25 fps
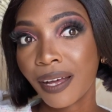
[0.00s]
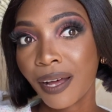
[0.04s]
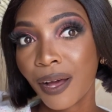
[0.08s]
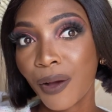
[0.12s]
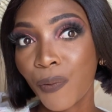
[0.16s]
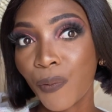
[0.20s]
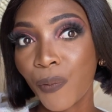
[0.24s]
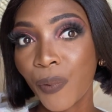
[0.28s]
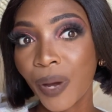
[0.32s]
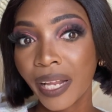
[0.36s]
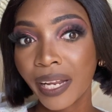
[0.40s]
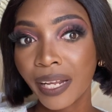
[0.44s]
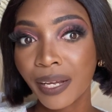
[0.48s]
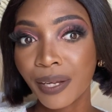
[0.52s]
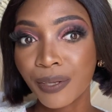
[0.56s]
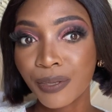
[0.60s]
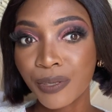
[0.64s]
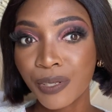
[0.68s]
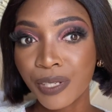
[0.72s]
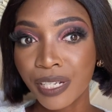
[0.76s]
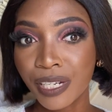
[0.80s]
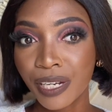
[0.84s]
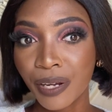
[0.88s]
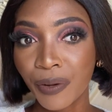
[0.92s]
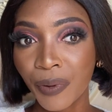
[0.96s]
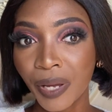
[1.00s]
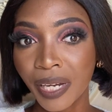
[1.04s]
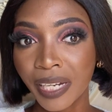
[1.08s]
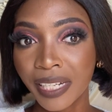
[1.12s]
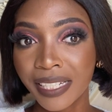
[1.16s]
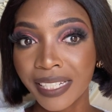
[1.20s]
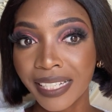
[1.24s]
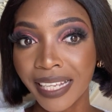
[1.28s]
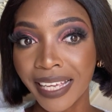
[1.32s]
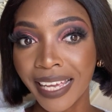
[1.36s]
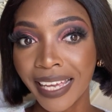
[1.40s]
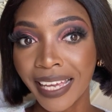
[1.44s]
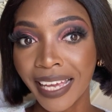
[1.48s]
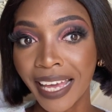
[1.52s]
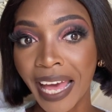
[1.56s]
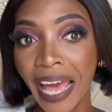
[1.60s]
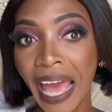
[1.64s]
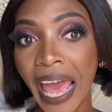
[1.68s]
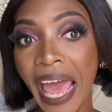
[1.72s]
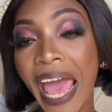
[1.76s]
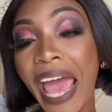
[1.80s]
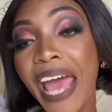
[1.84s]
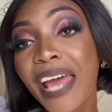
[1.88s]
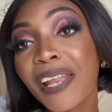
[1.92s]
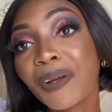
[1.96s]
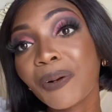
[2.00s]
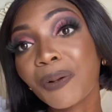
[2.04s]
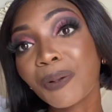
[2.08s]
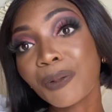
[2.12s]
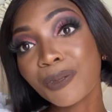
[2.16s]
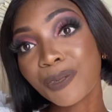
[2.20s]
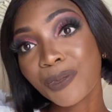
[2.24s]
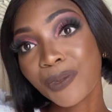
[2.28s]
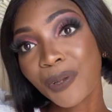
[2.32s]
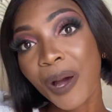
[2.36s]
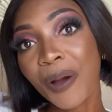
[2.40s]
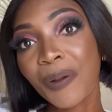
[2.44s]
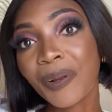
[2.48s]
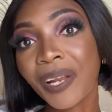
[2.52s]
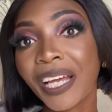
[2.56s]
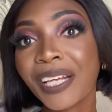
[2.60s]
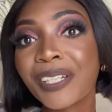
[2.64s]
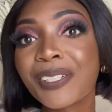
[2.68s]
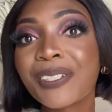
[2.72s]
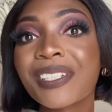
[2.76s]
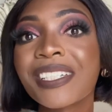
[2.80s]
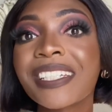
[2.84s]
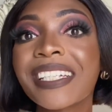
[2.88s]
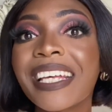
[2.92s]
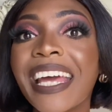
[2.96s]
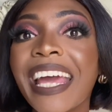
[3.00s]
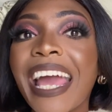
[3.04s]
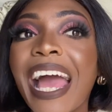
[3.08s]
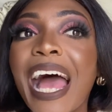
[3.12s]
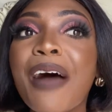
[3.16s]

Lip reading: what else did I want to say? And also I would like to say